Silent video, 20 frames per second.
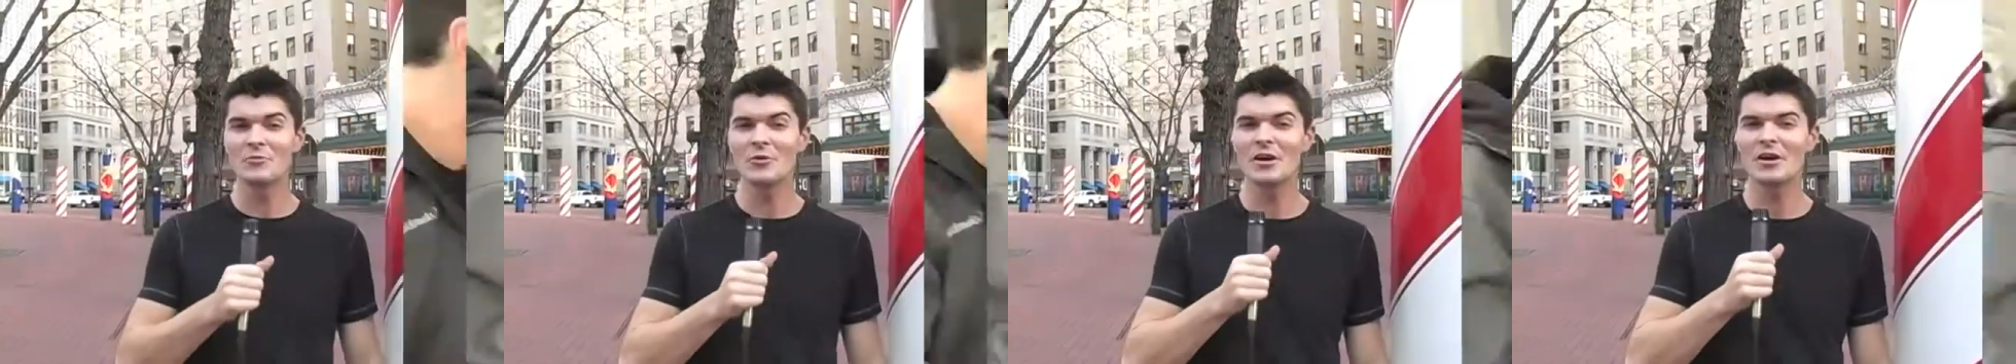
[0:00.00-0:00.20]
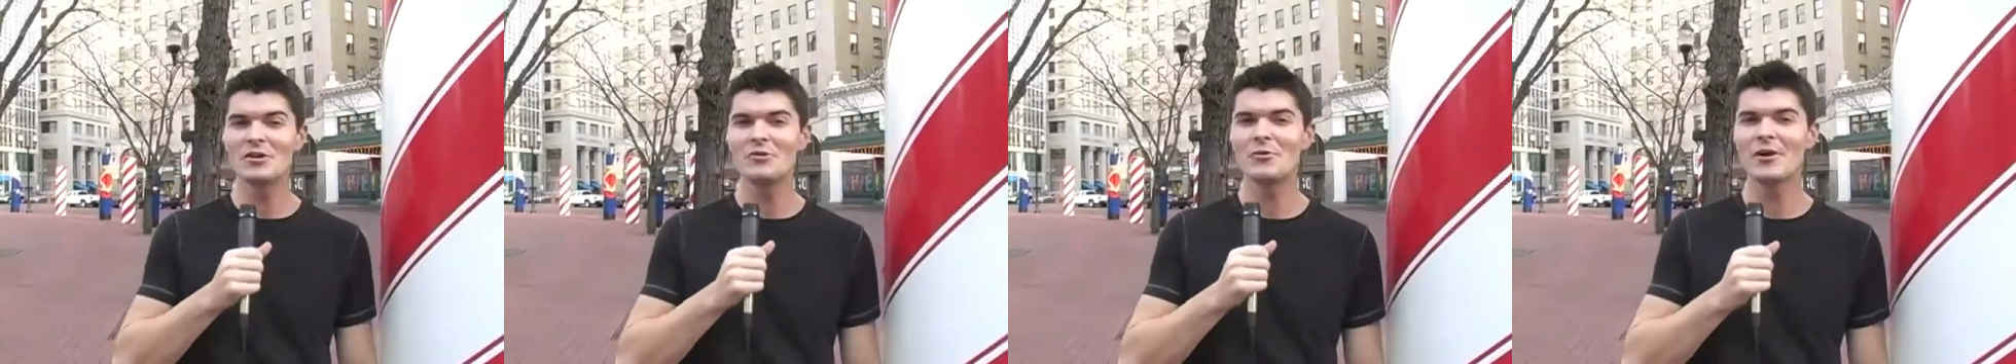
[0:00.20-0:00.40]

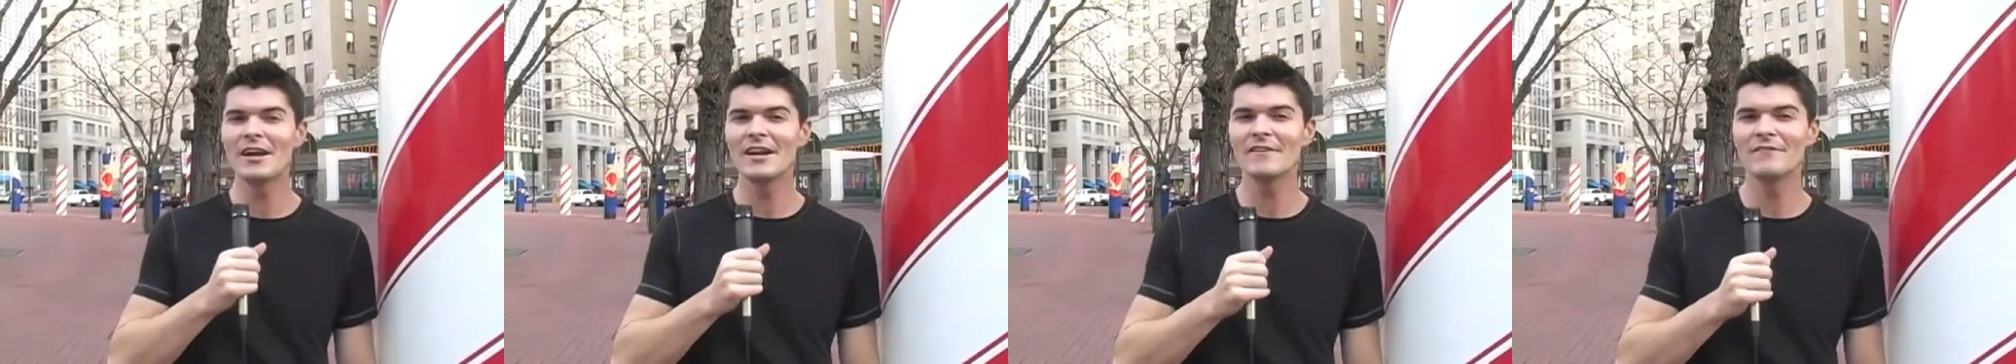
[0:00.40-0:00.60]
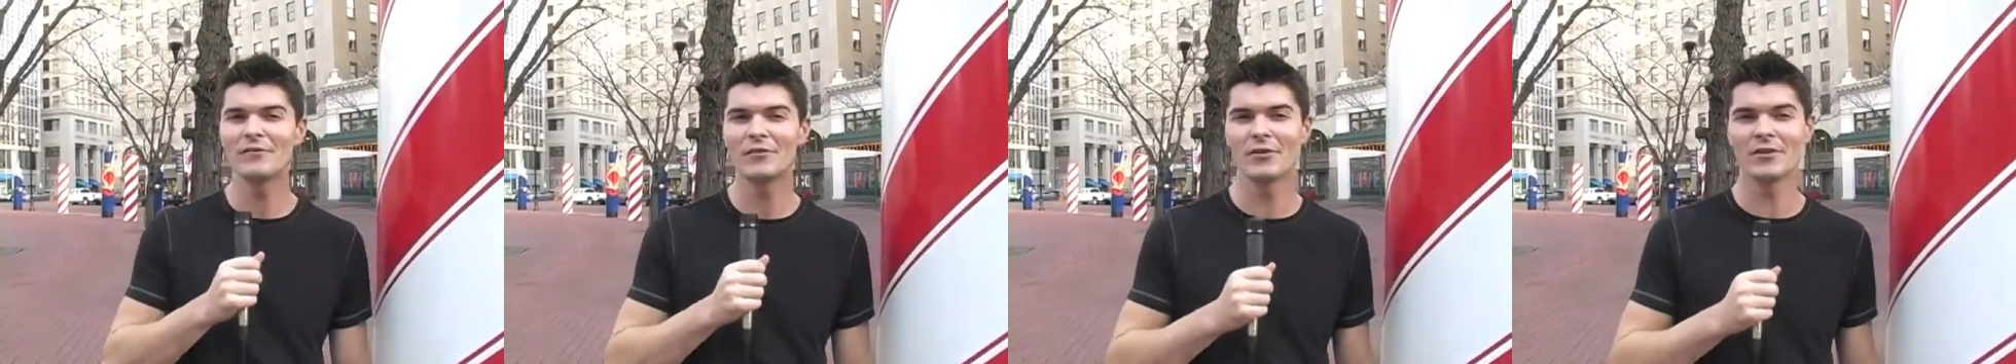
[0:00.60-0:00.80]
what are you
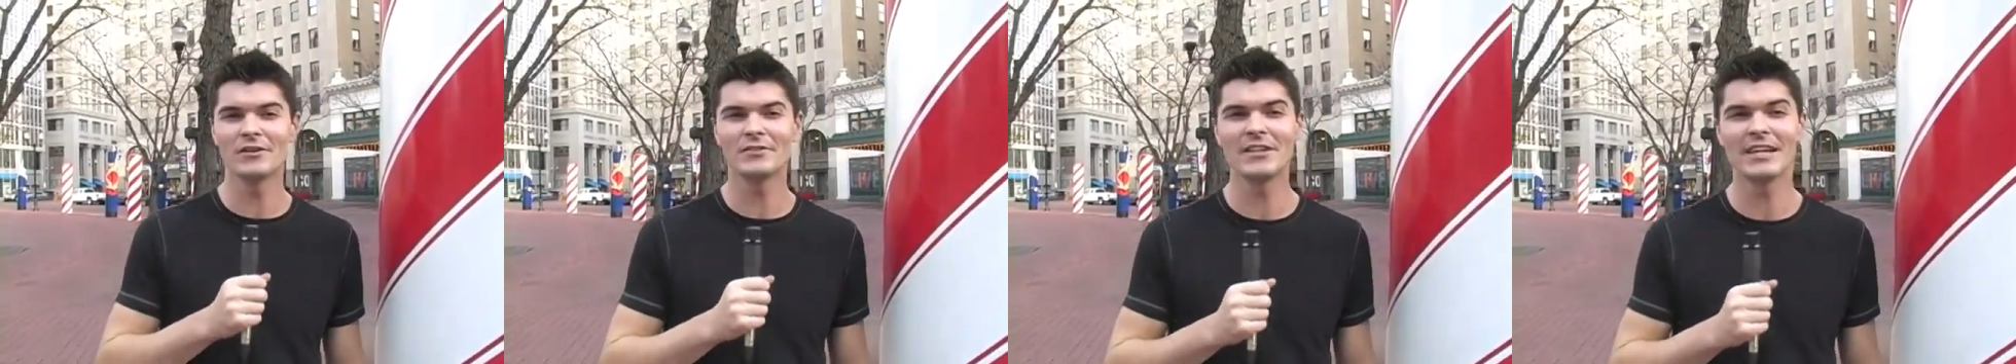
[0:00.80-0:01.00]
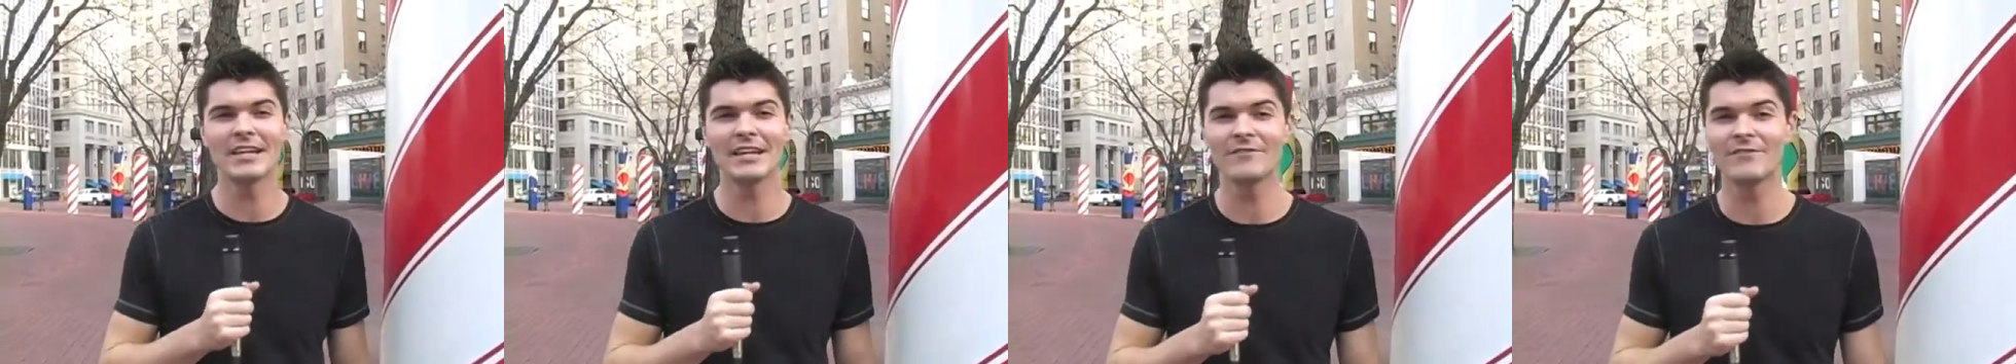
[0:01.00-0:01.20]
waiting for?
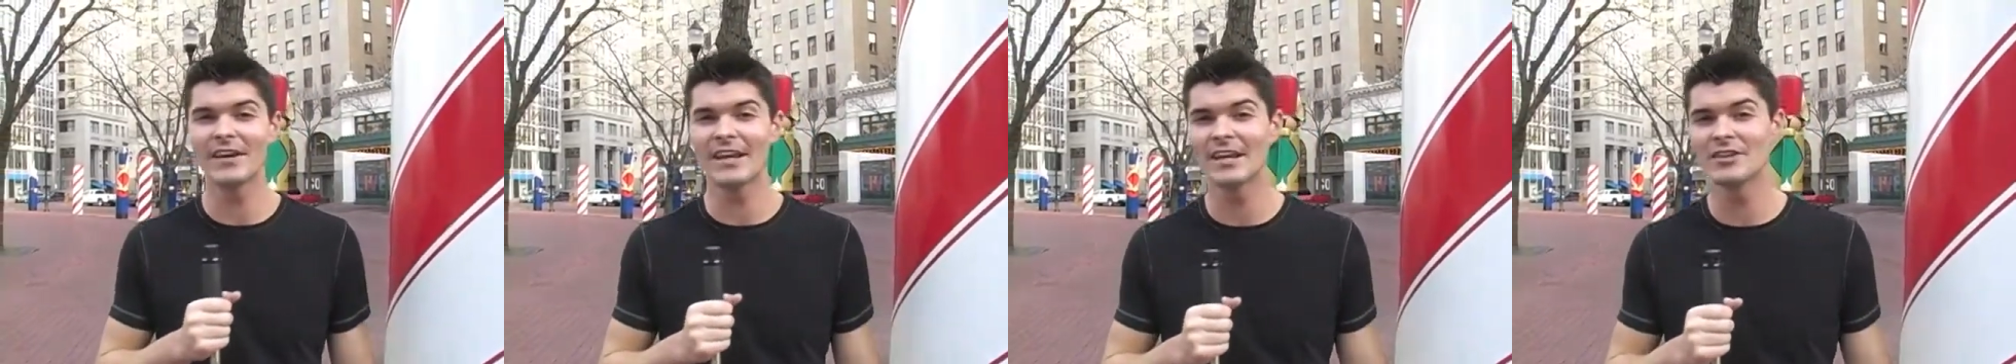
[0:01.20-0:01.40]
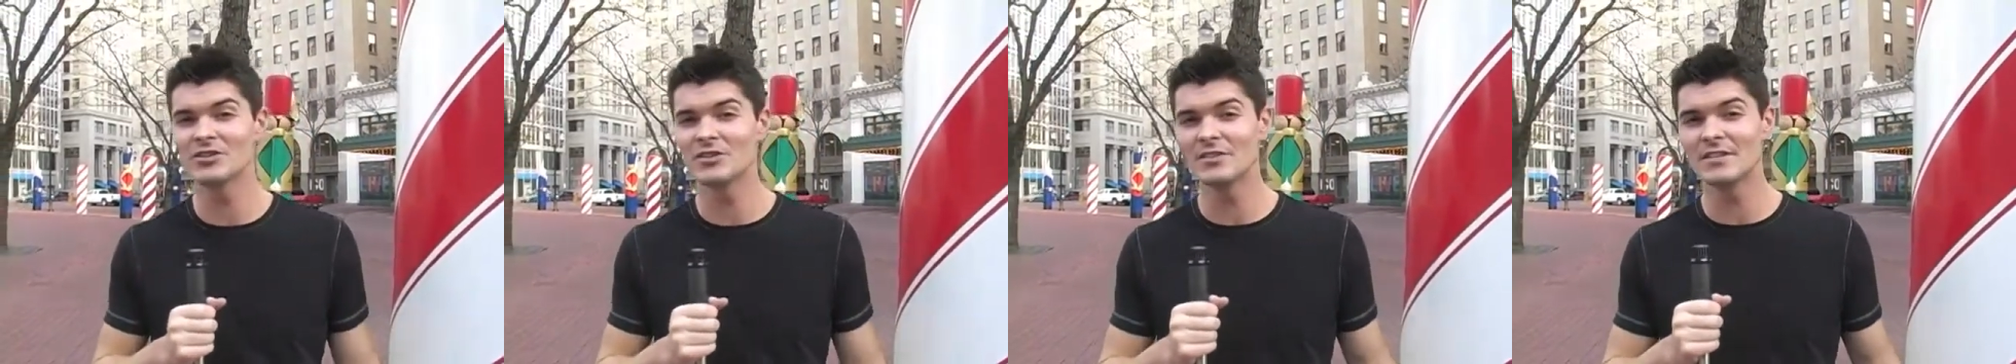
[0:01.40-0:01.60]
Take
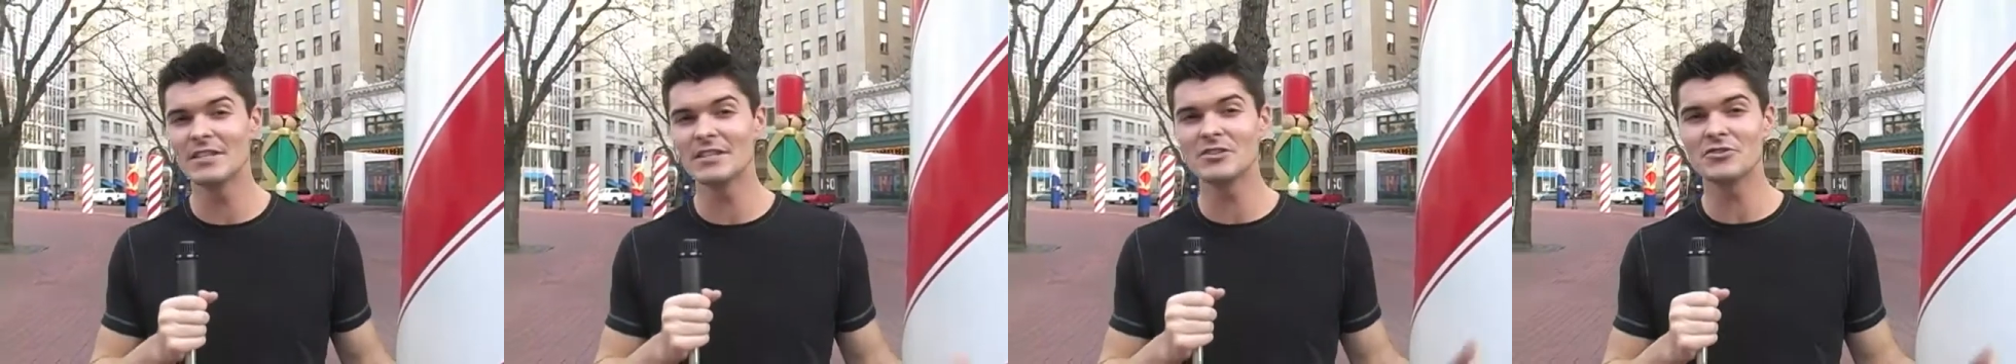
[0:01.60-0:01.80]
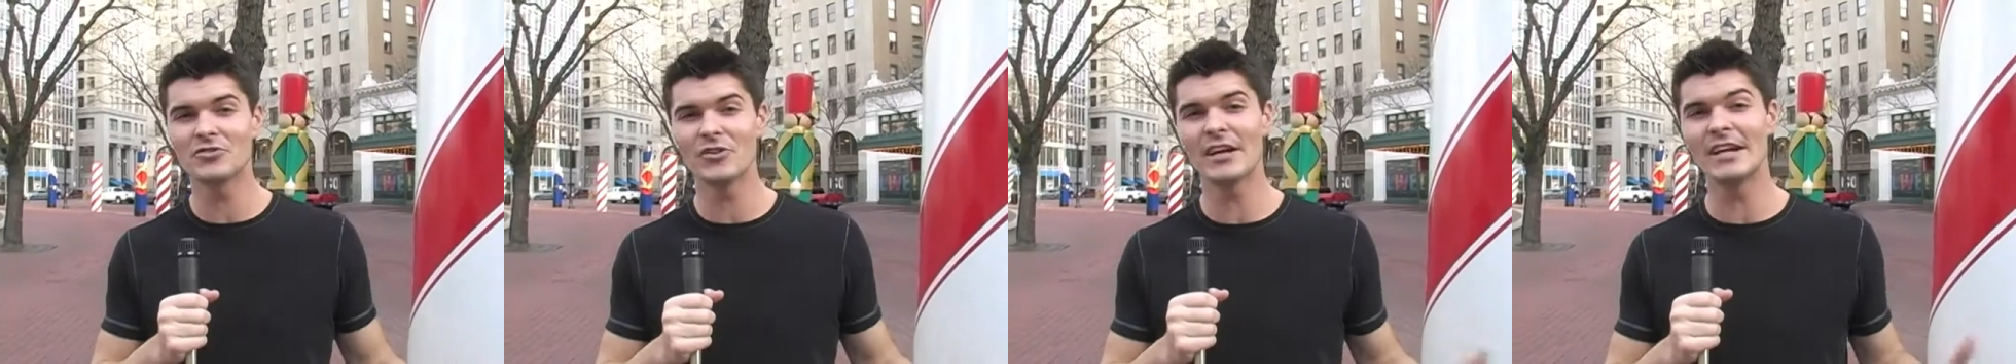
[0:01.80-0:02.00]
advantage of
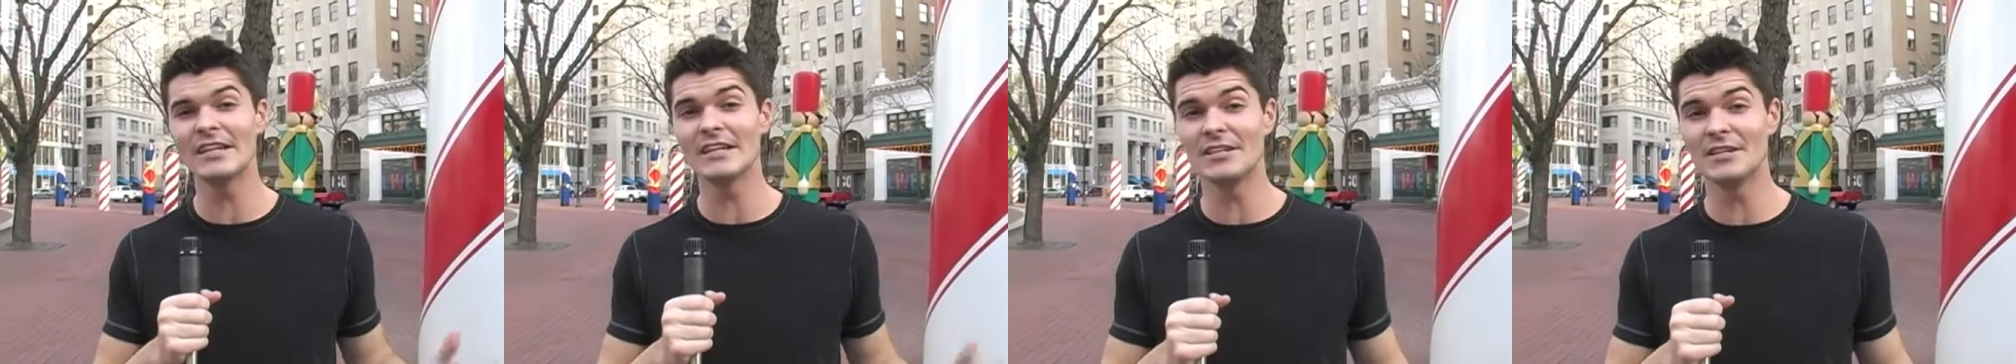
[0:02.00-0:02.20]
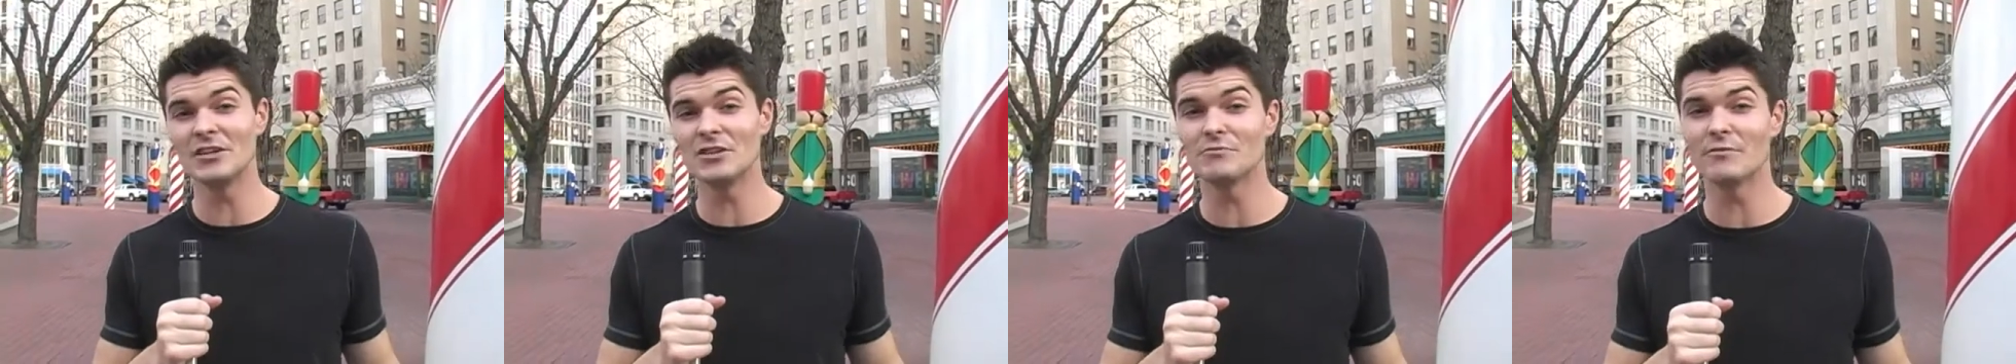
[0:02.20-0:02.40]
these
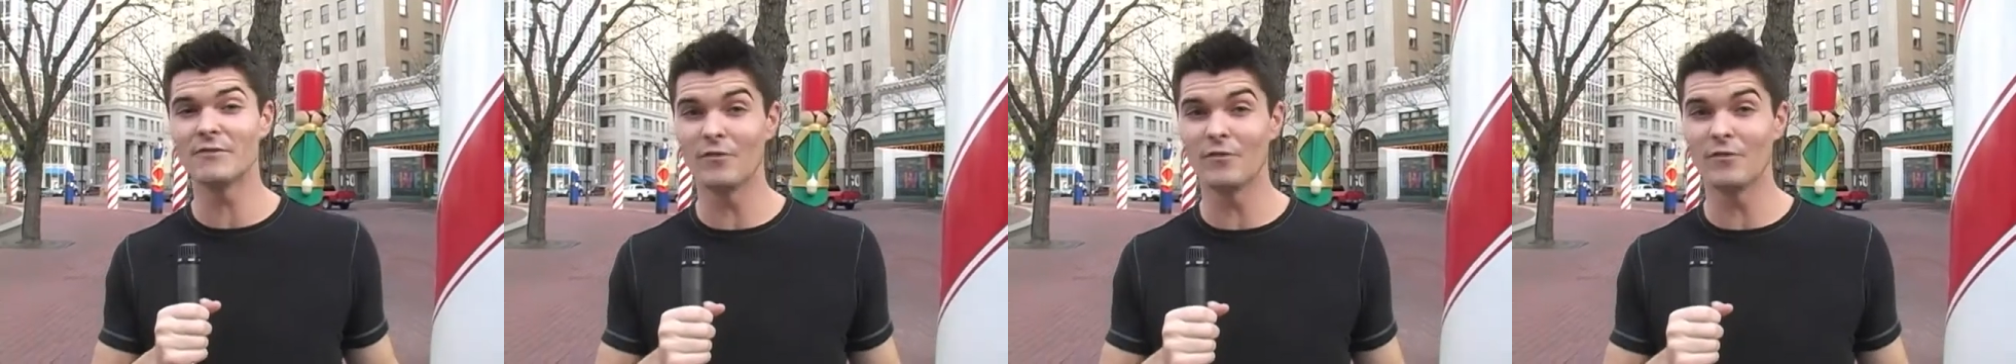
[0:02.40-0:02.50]
great deals